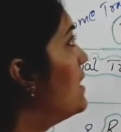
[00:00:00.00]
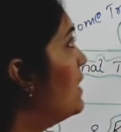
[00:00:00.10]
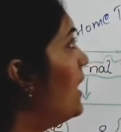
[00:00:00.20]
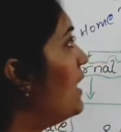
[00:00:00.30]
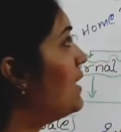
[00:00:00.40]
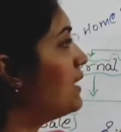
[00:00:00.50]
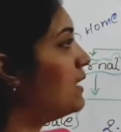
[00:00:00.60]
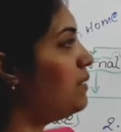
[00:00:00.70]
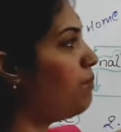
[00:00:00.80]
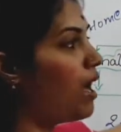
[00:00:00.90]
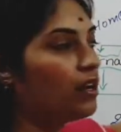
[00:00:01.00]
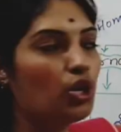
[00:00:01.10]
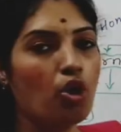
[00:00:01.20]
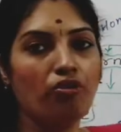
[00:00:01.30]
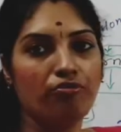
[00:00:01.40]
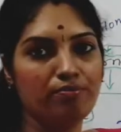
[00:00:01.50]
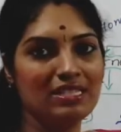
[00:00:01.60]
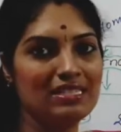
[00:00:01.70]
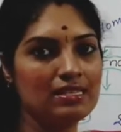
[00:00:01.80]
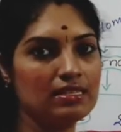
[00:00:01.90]
an integral part of
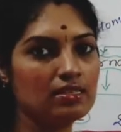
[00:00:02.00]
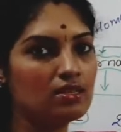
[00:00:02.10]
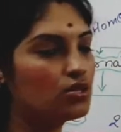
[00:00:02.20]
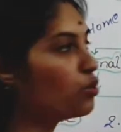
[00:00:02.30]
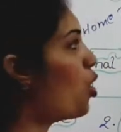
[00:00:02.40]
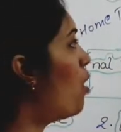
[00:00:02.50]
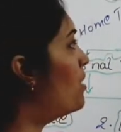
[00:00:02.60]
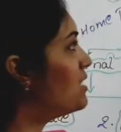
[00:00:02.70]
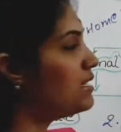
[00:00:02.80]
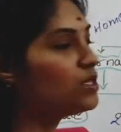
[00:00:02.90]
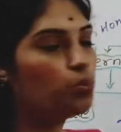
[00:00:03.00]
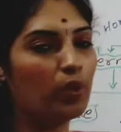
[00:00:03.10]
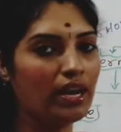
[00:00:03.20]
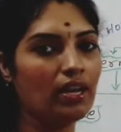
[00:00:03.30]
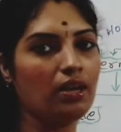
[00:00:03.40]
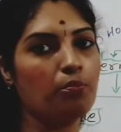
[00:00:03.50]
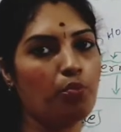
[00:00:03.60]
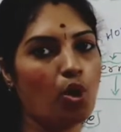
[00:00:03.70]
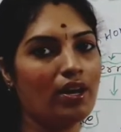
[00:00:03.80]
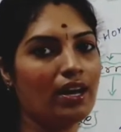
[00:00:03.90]
business. So, commerce is very
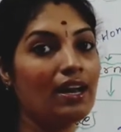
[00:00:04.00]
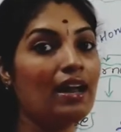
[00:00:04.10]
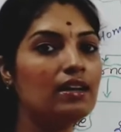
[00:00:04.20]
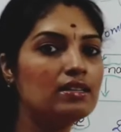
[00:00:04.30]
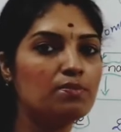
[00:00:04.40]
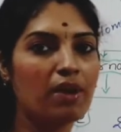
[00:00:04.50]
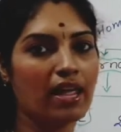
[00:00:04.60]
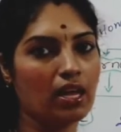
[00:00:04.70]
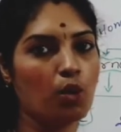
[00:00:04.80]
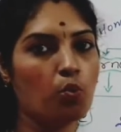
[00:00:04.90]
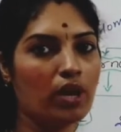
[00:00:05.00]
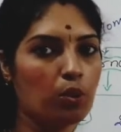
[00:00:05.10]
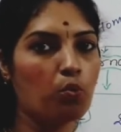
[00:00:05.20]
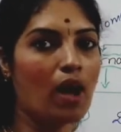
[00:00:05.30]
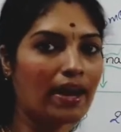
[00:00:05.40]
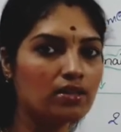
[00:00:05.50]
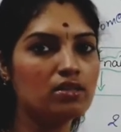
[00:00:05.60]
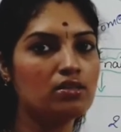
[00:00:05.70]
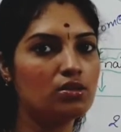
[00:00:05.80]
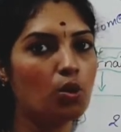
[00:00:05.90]
important and it is playing very
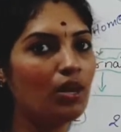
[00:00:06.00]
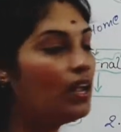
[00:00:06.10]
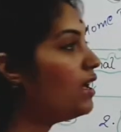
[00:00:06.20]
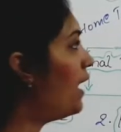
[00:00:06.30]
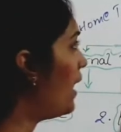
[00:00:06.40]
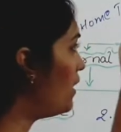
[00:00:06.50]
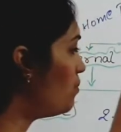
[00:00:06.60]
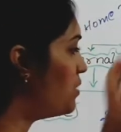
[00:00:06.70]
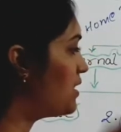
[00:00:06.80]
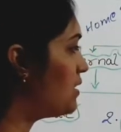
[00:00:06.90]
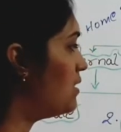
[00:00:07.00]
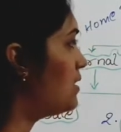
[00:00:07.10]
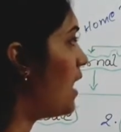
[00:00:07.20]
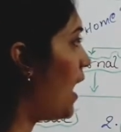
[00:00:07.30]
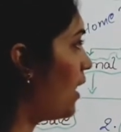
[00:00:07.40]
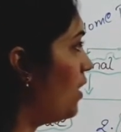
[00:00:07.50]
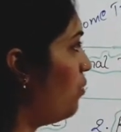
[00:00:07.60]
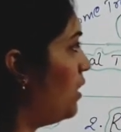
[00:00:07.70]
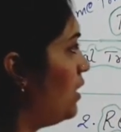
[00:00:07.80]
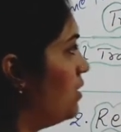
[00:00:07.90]
vital role in business
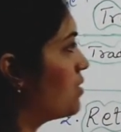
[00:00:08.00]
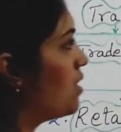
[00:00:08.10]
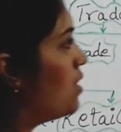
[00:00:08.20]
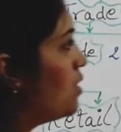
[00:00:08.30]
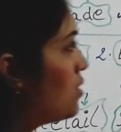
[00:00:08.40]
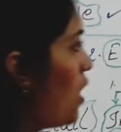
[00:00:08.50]
activities. So,